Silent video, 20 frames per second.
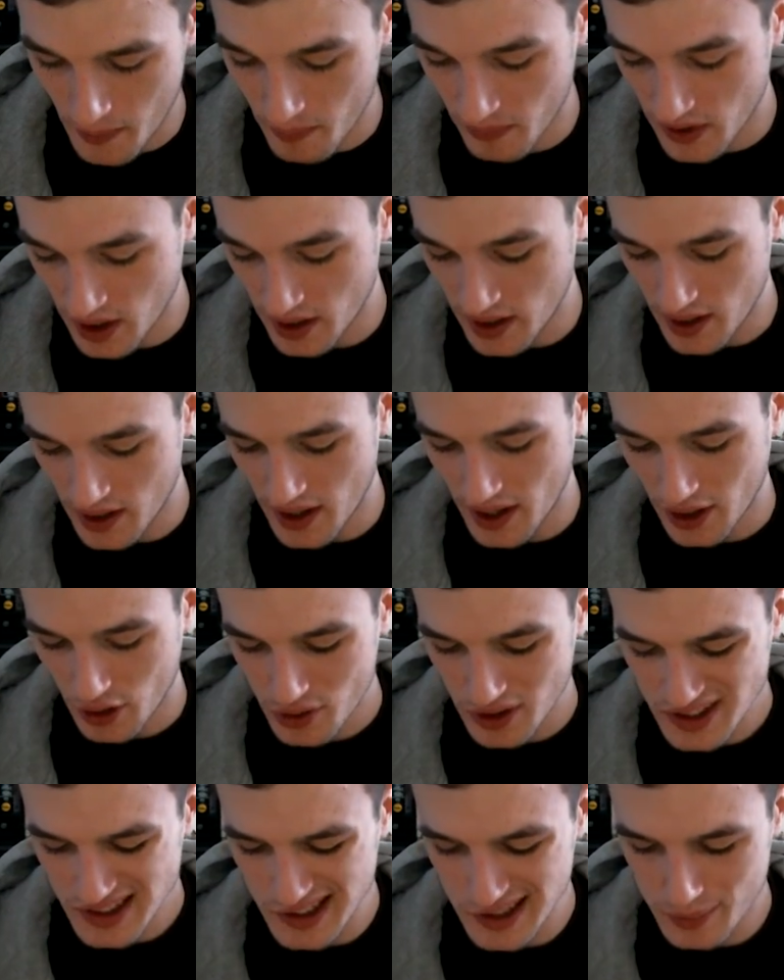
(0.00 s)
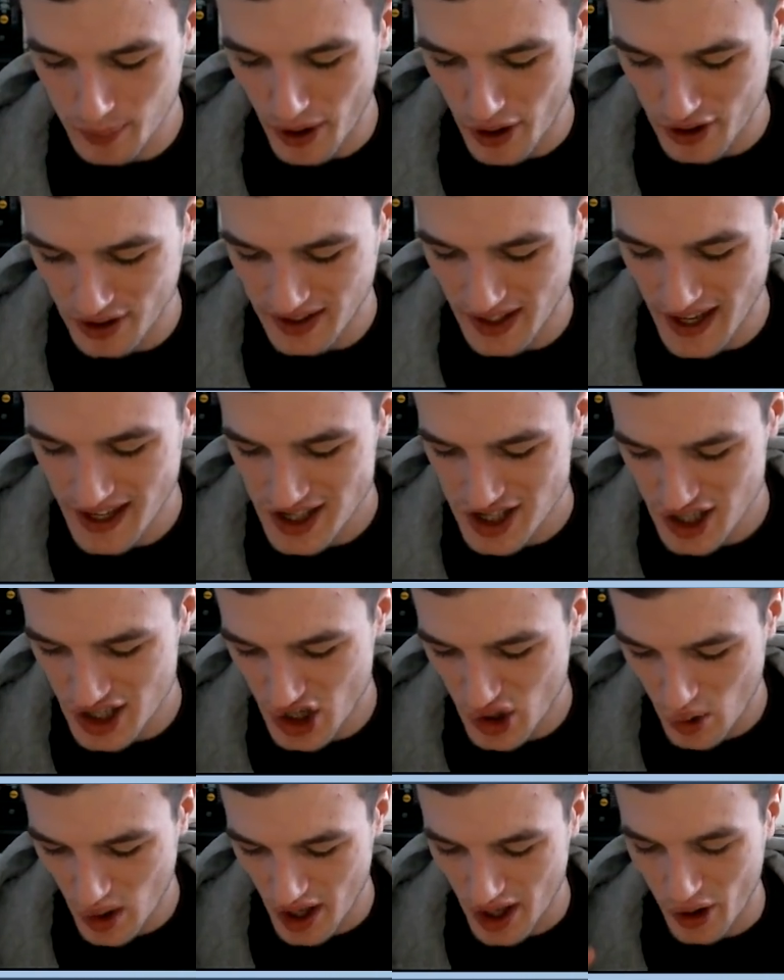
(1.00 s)
the crystal spire is actually
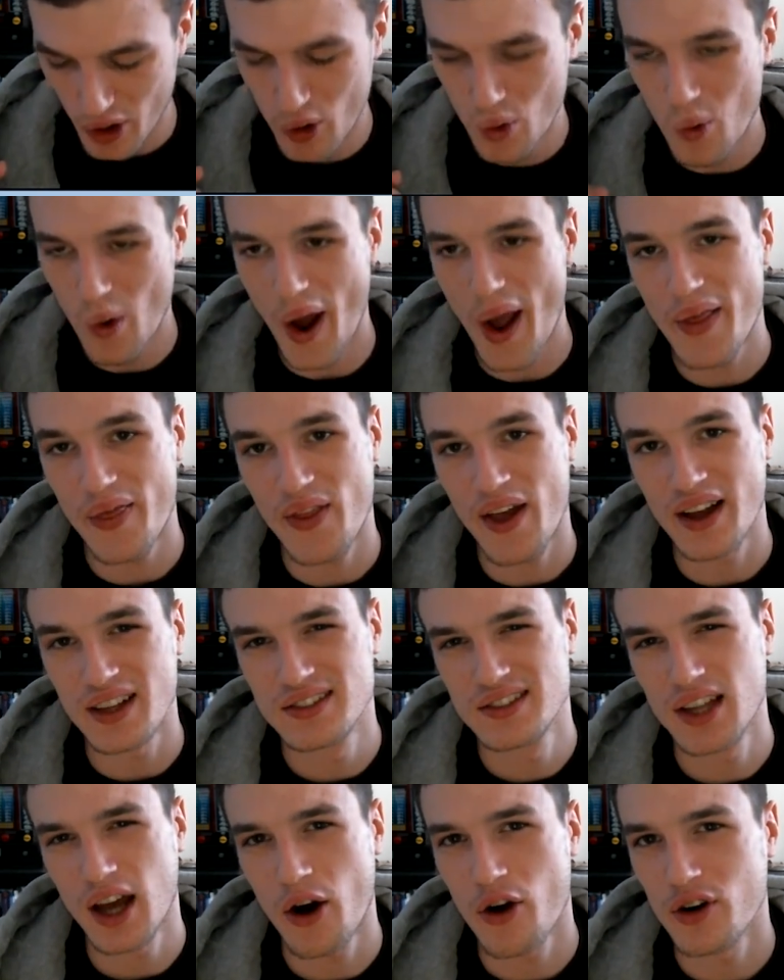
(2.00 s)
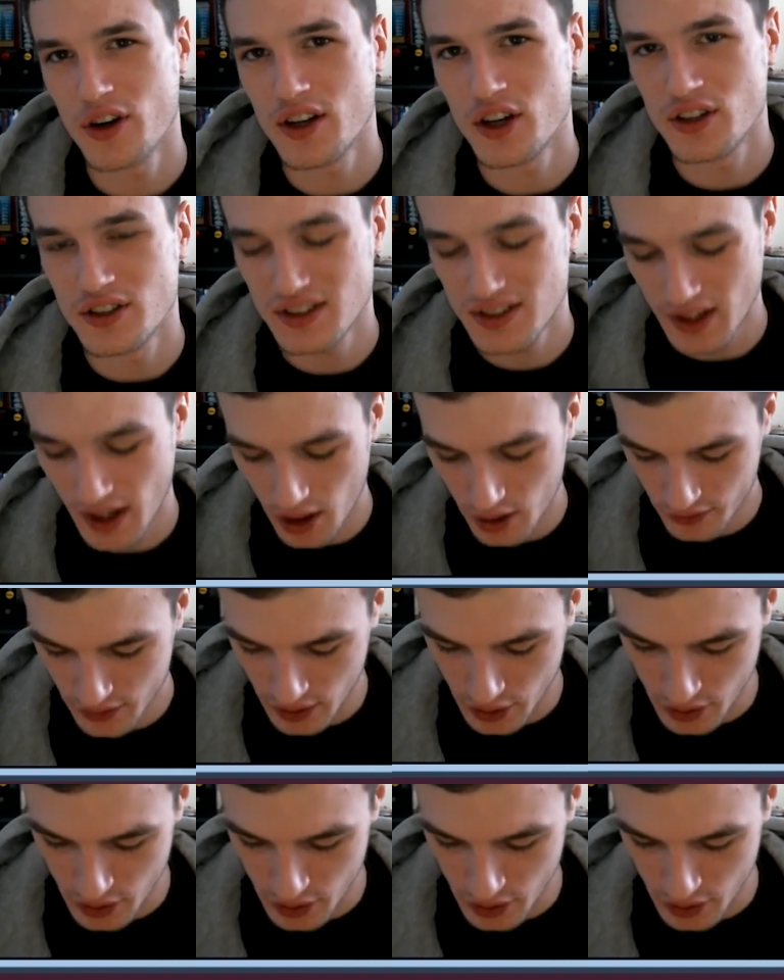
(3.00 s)
a quite nice tower here inside of the